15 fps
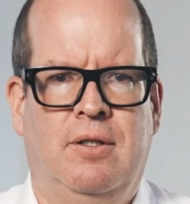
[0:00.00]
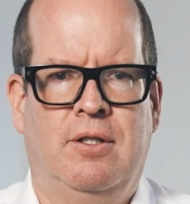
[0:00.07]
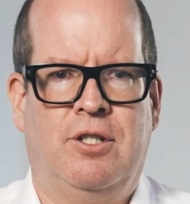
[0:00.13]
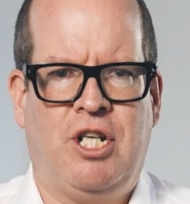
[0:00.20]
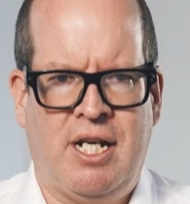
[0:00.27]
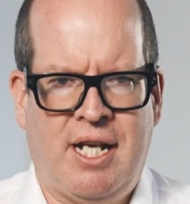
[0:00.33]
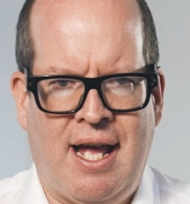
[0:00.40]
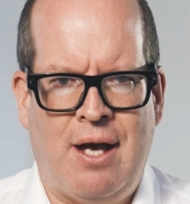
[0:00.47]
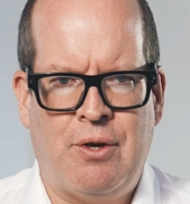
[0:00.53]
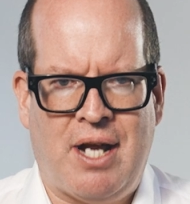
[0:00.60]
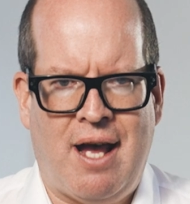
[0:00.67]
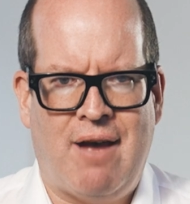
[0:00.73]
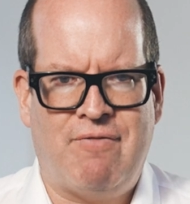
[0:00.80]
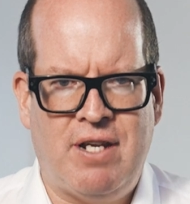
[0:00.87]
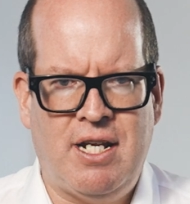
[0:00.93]
check out
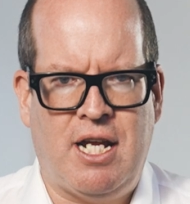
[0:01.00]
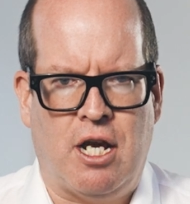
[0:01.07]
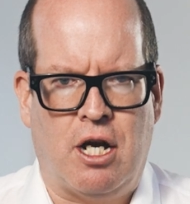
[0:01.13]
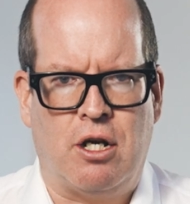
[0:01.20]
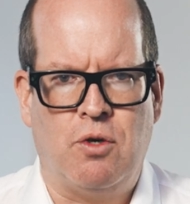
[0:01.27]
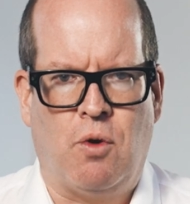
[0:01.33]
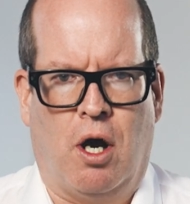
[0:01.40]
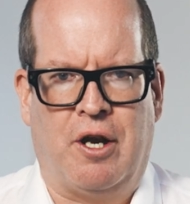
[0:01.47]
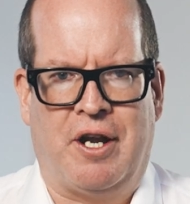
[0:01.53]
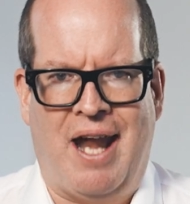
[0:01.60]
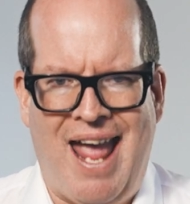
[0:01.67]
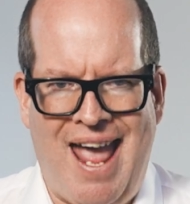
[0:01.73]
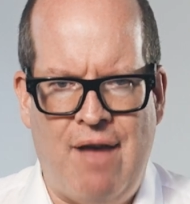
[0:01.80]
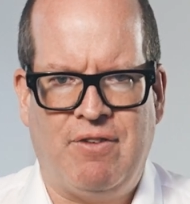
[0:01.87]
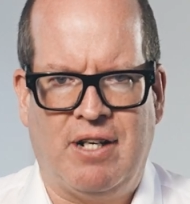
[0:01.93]
our video on
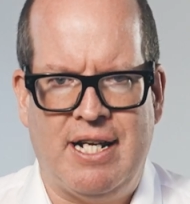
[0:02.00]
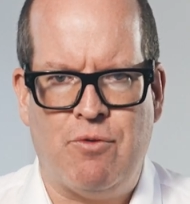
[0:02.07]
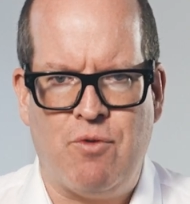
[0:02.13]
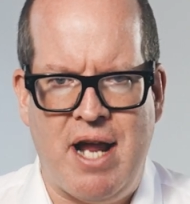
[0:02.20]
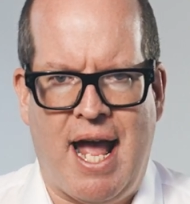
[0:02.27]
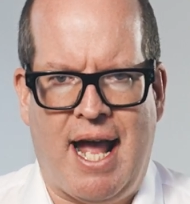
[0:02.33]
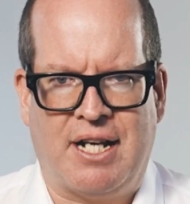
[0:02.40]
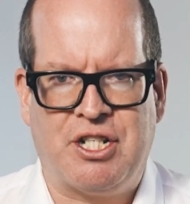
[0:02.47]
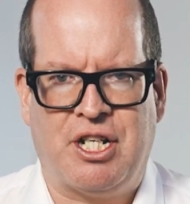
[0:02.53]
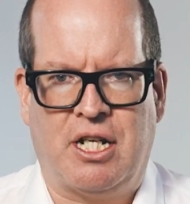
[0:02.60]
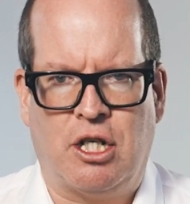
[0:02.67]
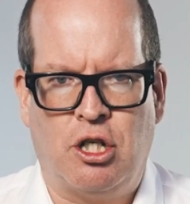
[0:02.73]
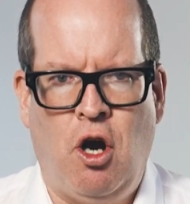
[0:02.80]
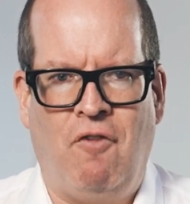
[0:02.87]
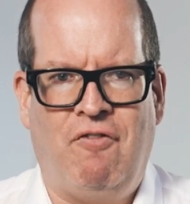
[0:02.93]
heavily
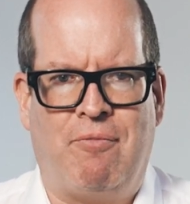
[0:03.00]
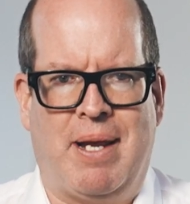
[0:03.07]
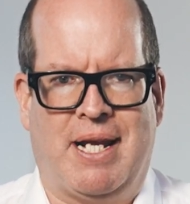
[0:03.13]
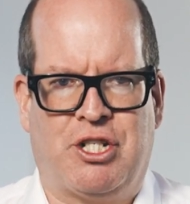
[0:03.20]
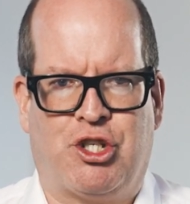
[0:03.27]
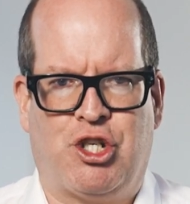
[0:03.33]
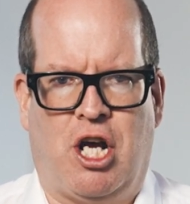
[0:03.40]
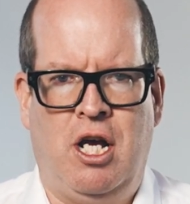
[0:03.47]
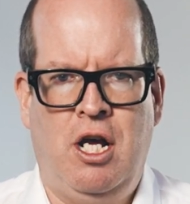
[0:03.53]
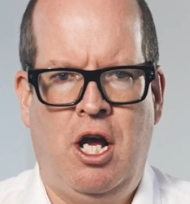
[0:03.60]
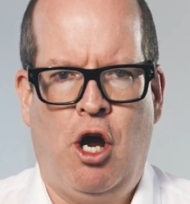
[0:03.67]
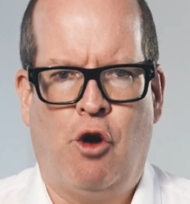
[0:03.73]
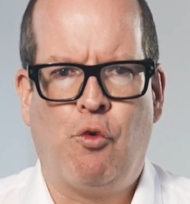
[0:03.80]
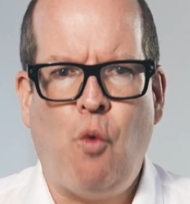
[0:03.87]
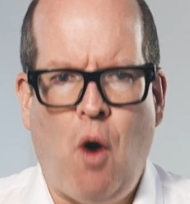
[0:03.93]
reacting cough mixture
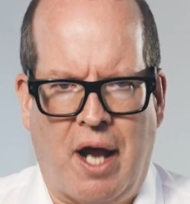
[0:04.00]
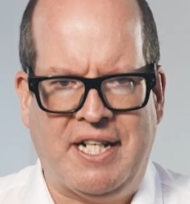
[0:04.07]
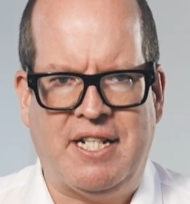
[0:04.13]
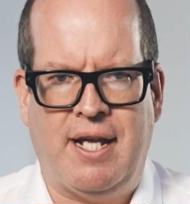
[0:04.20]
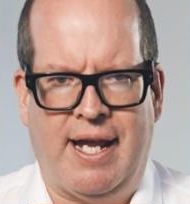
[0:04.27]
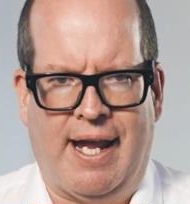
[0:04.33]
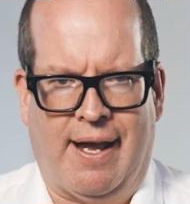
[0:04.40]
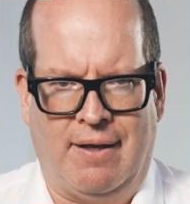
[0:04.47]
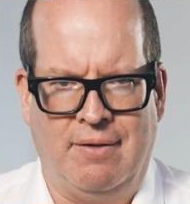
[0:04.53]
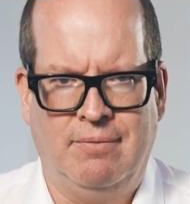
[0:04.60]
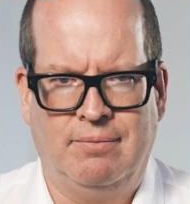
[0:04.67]
right here.